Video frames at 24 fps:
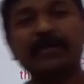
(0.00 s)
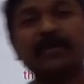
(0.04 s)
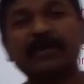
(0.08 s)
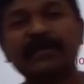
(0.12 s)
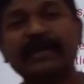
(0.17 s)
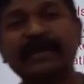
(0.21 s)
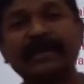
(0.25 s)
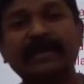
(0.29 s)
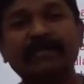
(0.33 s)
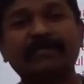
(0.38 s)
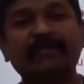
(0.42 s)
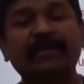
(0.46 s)

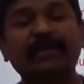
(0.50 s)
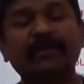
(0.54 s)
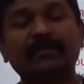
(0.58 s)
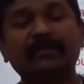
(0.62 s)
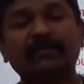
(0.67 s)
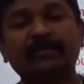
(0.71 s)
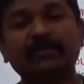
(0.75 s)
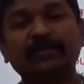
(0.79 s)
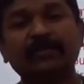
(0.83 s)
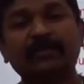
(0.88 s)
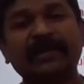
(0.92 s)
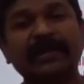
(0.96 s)
anyone
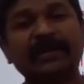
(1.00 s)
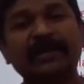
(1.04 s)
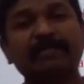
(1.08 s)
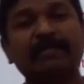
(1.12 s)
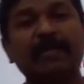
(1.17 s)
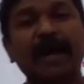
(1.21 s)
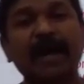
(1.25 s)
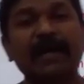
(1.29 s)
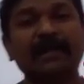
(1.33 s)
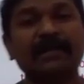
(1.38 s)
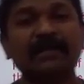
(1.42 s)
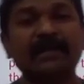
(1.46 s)
to take
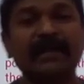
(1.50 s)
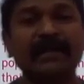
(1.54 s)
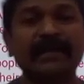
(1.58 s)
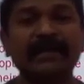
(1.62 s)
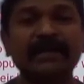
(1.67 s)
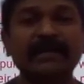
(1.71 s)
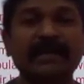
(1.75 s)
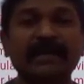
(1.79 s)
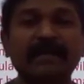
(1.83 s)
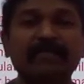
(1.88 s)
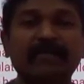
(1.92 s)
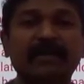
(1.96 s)
bath there in
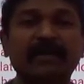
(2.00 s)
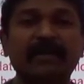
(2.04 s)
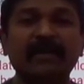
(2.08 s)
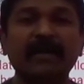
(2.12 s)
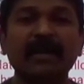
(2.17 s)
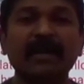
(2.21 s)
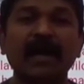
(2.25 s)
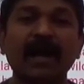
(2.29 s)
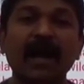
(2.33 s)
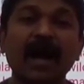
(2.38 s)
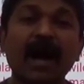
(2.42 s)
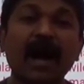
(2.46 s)
the river
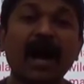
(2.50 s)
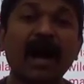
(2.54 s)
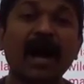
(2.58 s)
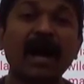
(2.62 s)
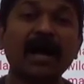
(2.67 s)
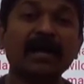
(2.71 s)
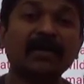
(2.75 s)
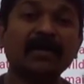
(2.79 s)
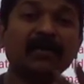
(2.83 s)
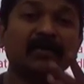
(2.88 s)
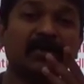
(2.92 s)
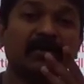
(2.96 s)

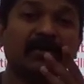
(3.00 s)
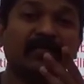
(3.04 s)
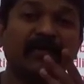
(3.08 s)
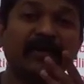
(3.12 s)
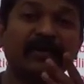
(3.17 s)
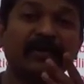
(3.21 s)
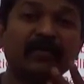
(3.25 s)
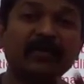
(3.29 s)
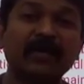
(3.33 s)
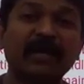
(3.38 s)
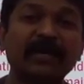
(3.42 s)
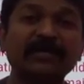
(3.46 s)
or to even
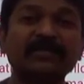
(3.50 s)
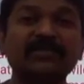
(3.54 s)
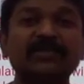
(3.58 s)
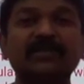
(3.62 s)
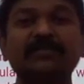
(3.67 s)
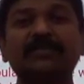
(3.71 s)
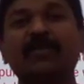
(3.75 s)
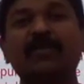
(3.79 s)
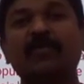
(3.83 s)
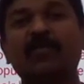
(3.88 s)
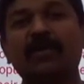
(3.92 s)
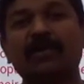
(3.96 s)
to consume
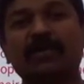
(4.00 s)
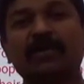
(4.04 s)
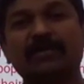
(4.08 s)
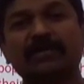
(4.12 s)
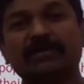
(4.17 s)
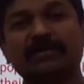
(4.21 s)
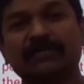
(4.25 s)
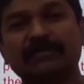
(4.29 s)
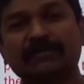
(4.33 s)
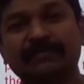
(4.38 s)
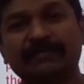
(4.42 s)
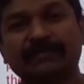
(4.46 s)
the water
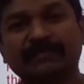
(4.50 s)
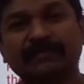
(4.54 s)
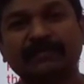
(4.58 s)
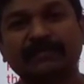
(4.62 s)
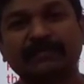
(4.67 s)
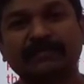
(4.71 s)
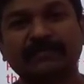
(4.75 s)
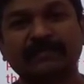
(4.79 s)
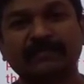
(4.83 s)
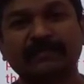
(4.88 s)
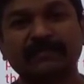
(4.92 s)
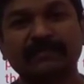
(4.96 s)
also.
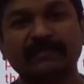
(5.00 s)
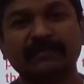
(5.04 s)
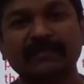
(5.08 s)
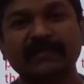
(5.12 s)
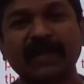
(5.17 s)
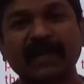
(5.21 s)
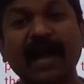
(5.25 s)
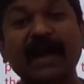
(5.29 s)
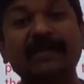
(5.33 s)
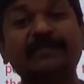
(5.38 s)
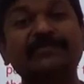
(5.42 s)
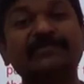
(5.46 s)

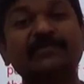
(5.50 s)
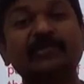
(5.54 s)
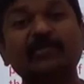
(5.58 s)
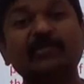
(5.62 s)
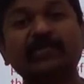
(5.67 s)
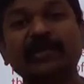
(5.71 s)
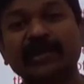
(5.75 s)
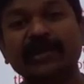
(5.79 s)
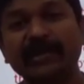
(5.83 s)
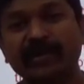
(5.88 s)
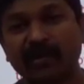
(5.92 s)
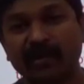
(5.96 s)

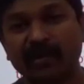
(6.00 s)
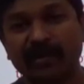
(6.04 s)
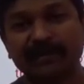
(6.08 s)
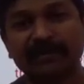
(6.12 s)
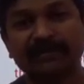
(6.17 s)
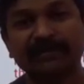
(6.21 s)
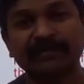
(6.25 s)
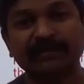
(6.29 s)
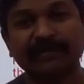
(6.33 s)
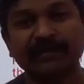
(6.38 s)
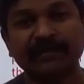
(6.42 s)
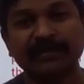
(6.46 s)
Absolutely not.
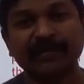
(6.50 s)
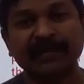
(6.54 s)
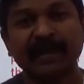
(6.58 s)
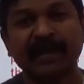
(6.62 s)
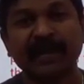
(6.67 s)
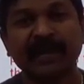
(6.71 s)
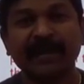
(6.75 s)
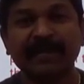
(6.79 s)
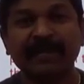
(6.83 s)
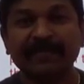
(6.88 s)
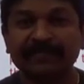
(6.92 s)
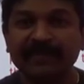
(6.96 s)

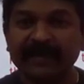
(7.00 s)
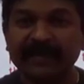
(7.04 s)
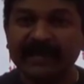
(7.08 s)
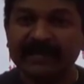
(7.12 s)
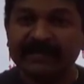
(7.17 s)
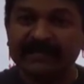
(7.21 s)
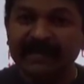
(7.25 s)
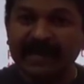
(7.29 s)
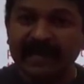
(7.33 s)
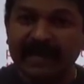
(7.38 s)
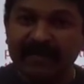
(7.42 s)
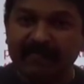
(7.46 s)
If there is
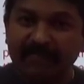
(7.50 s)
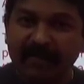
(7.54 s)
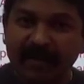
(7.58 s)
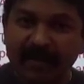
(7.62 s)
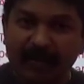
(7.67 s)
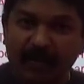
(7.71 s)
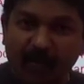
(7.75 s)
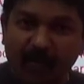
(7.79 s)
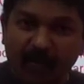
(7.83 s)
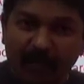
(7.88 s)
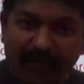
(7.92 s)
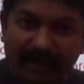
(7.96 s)
a river
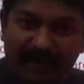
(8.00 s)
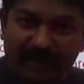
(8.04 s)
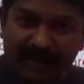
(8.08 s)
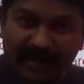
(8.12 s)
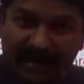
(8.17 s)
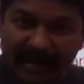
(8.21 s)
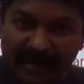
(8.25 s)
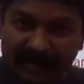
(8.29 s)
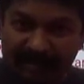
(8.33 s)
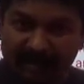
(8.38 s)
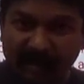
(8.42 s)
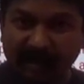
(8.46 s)
moving in the
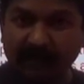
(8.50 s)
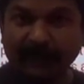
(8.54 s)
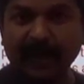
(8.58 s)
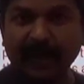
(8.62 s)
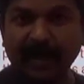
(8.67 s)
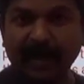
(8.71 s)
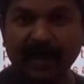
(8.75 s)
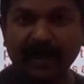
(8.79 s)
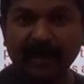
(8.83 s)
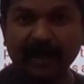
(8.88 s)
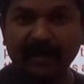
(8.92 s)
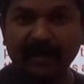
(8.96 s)
national park,